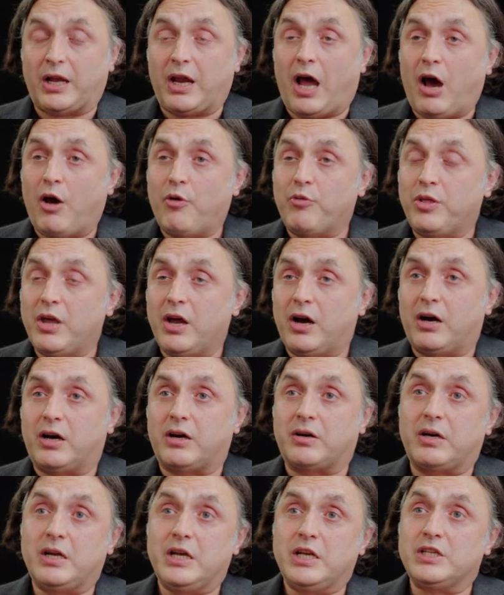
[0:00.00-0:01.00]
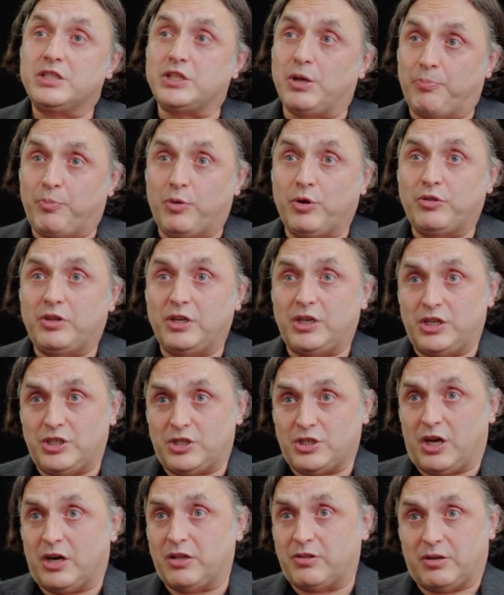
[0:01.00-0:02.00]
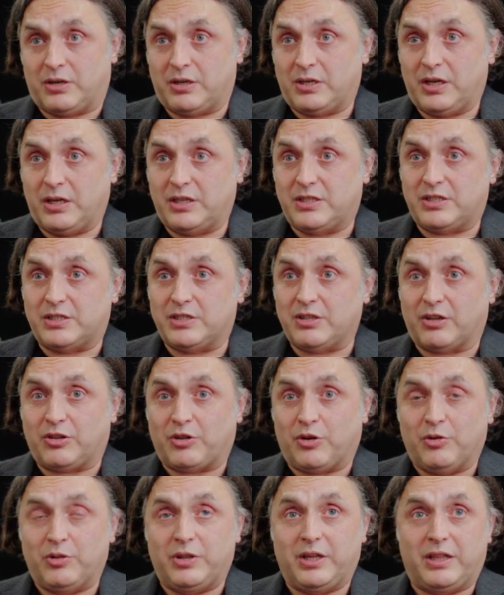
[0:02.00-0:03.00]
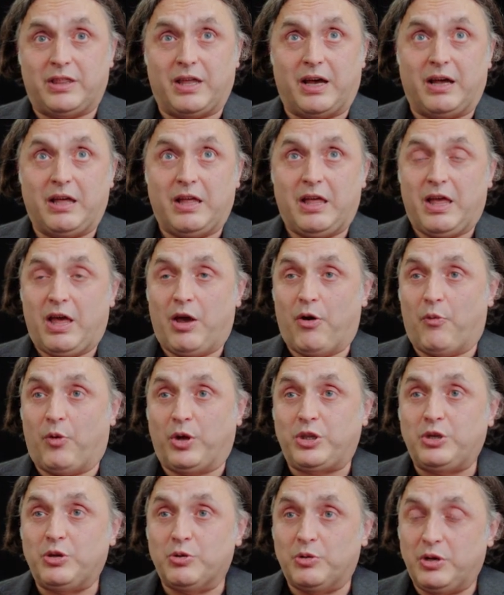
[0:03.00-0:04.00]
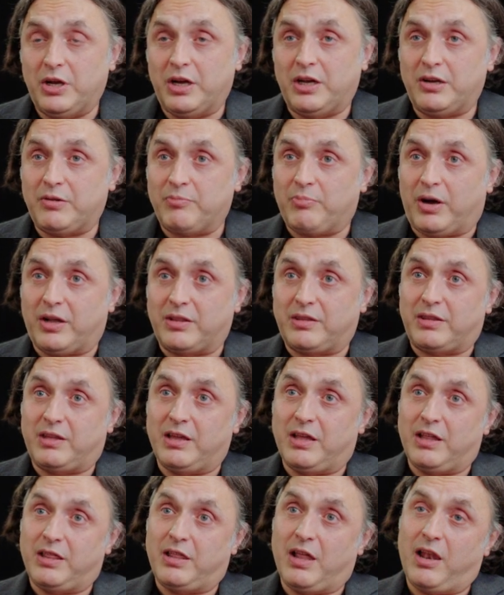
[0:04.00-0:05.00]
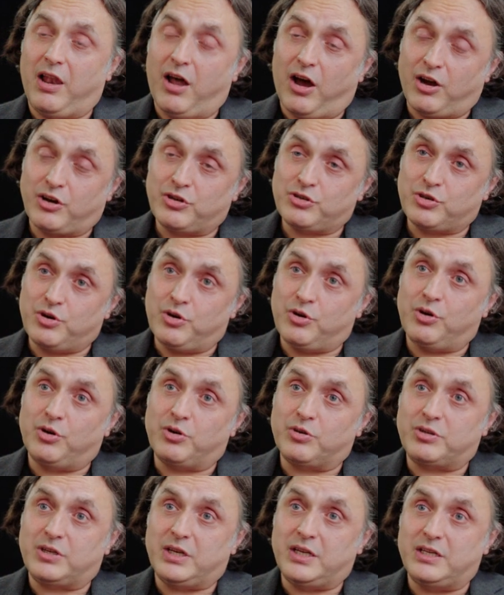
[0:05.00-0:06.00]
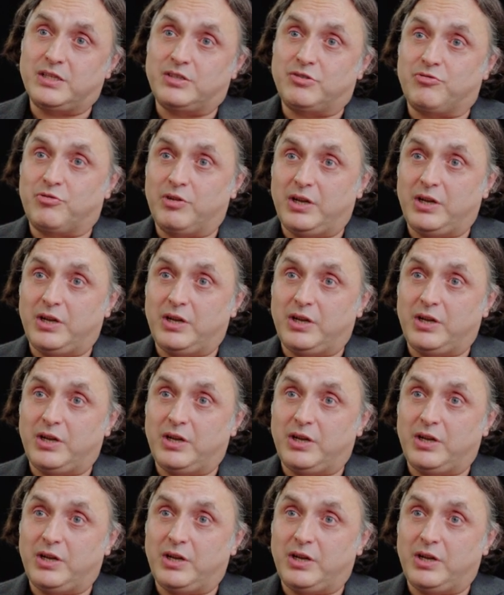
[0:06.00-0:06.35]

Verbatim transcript: and how they are supporting each other. It's not only the what you learn, but the, uh, the large cohort is